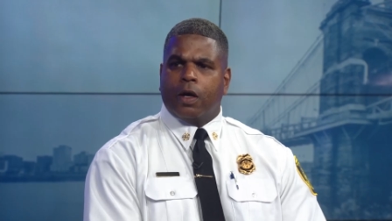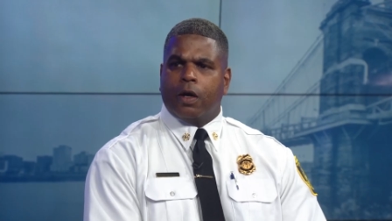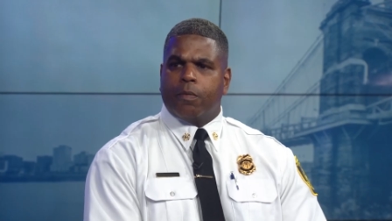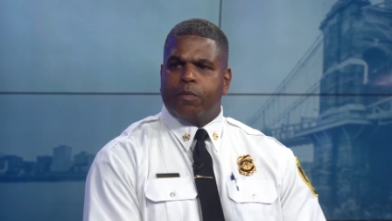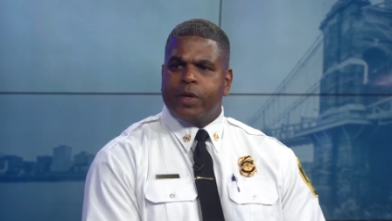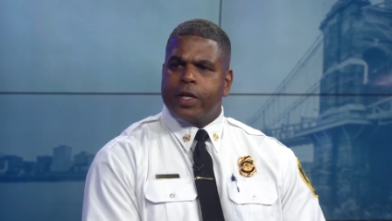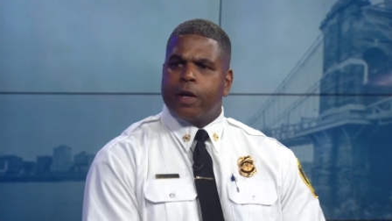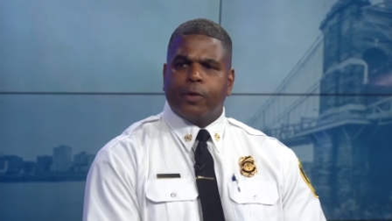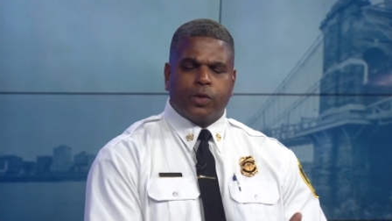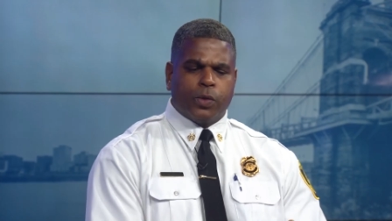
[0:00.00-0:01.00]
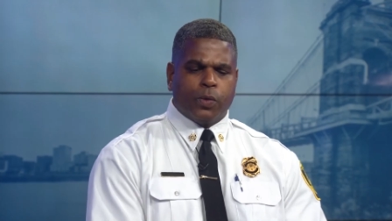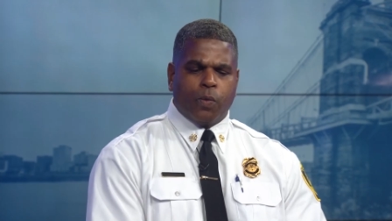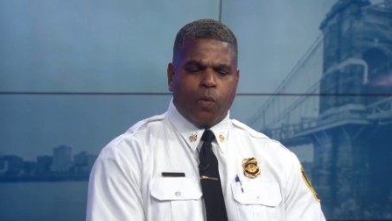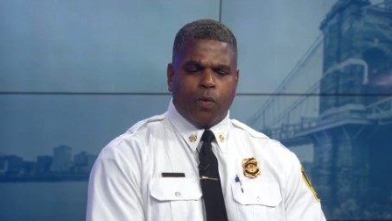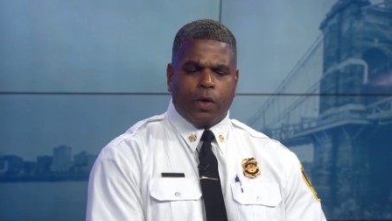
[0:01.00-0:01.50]
uh, being able
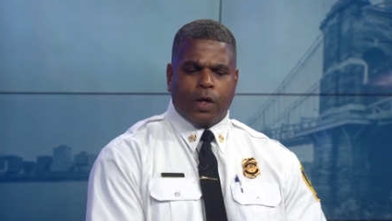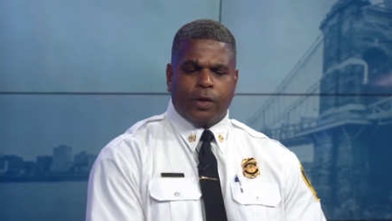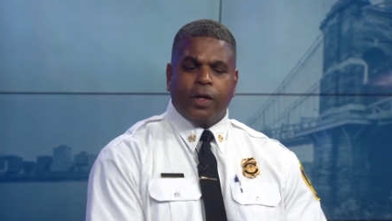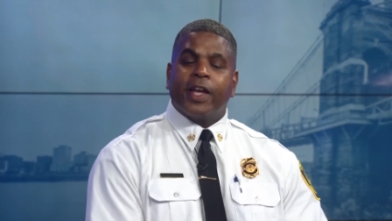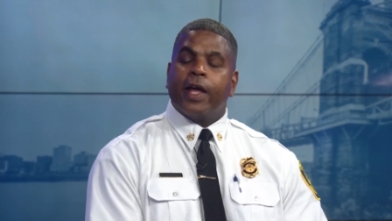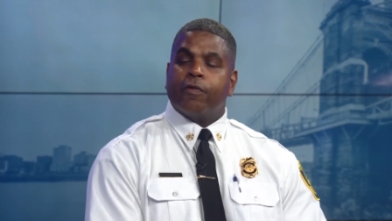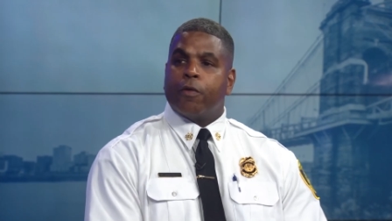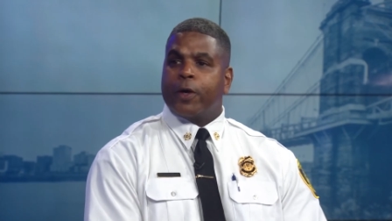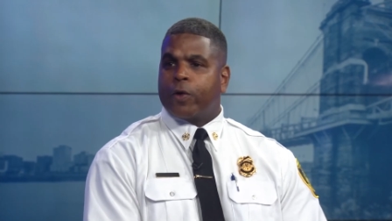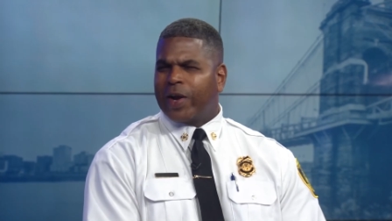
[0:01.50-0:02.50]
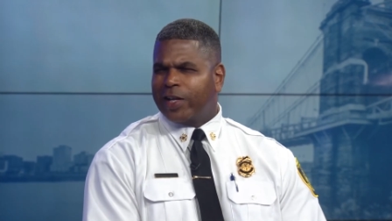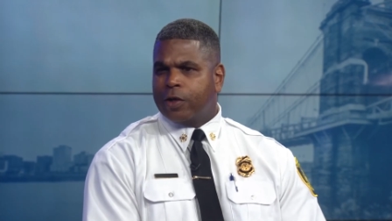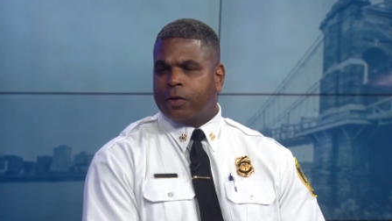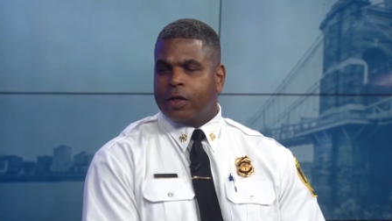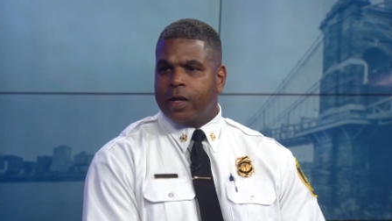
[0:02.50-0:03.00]
to uh, look at it from a
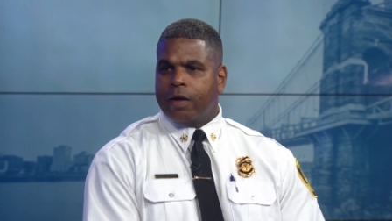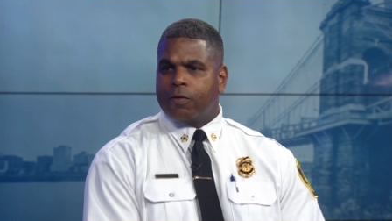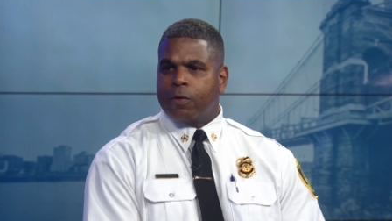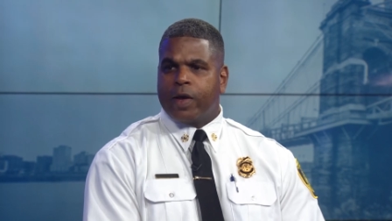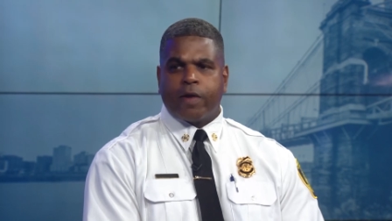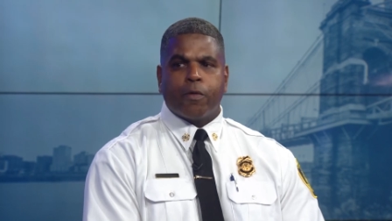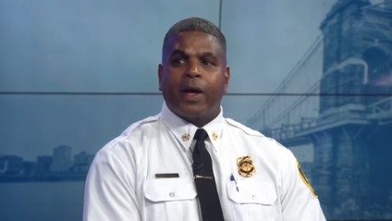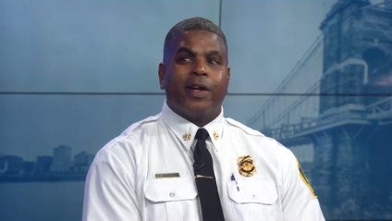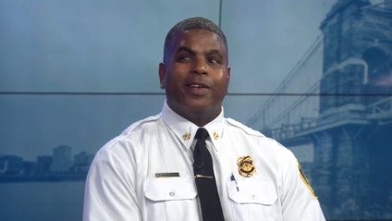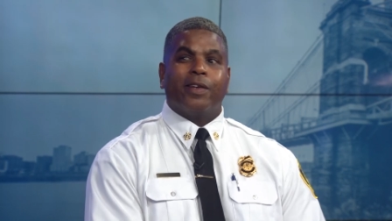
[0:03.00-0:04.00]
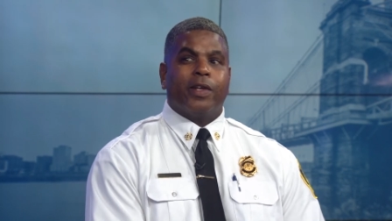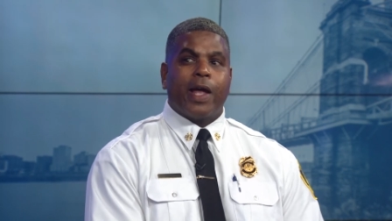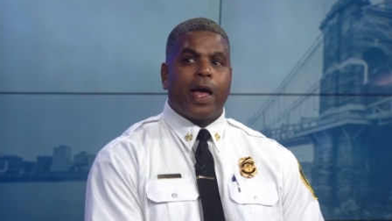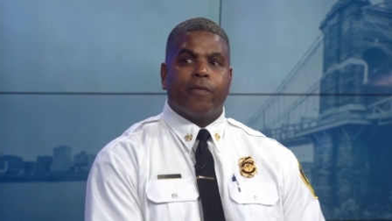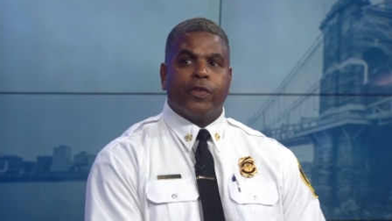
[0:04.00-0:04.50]
granular level, everybody doesn't
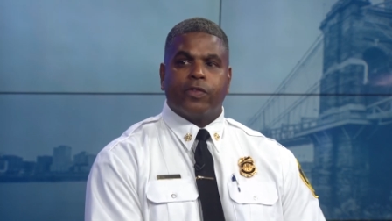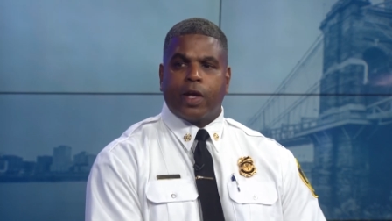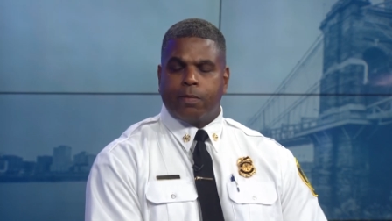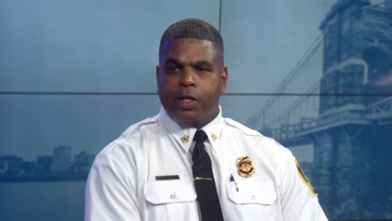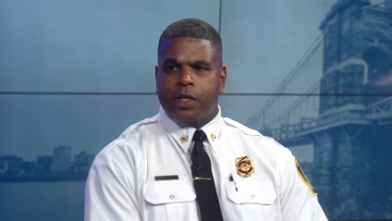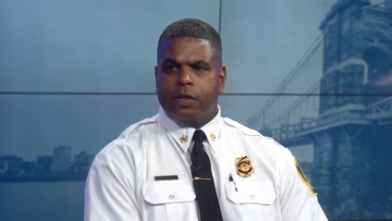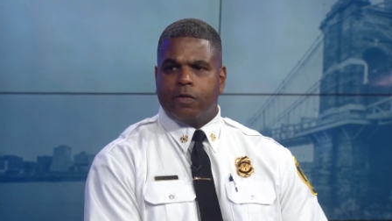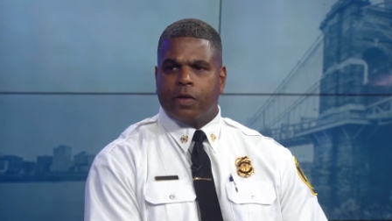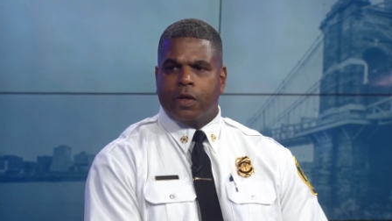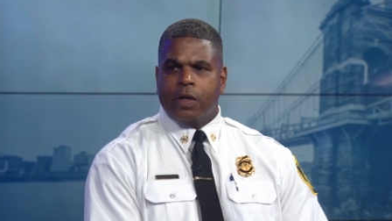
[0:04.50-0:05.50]
have the same needs.